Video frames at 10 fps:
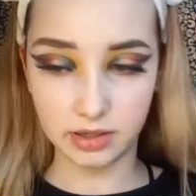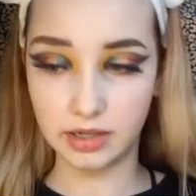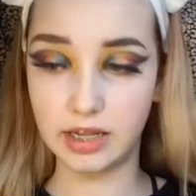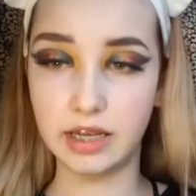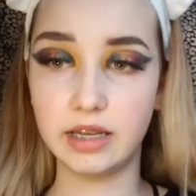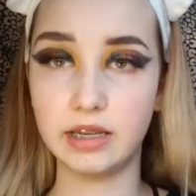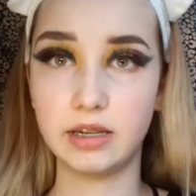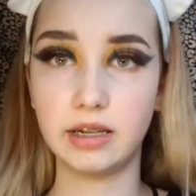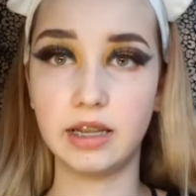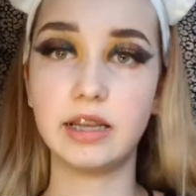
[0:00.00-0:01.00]

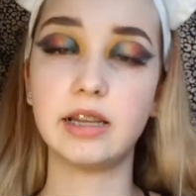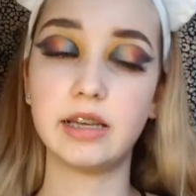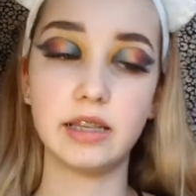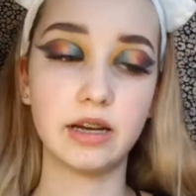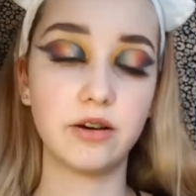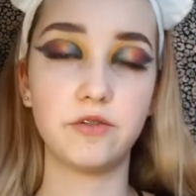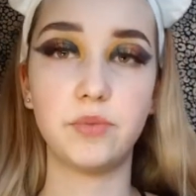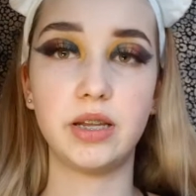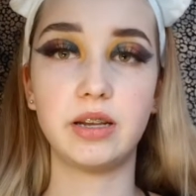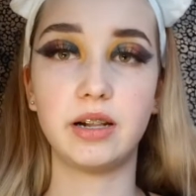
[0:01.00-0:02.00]
lately there have
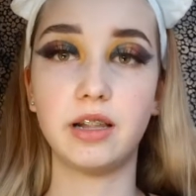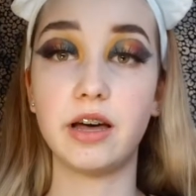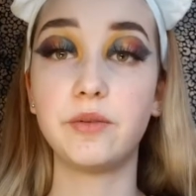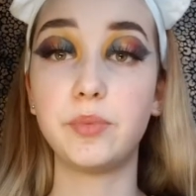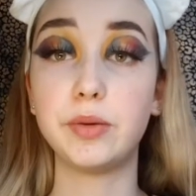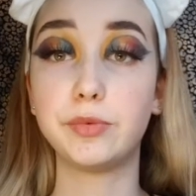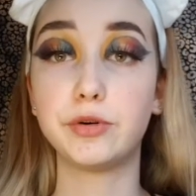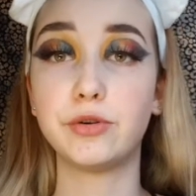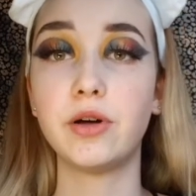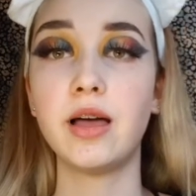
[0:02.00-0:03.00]
been a lot of
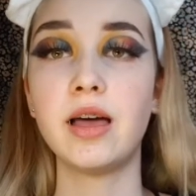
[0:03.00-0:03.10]
people